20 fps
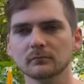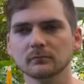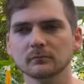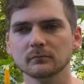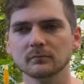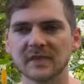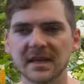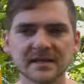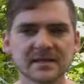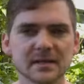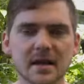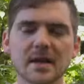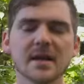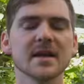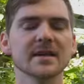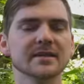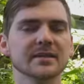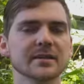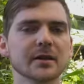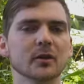That's not
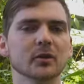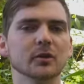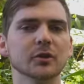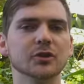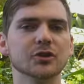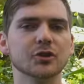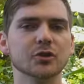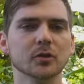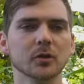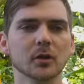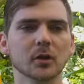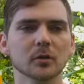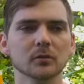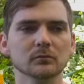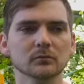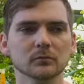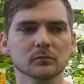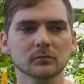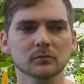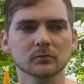necessarily true.
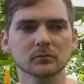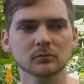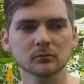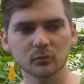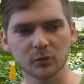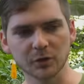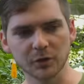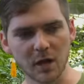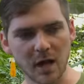When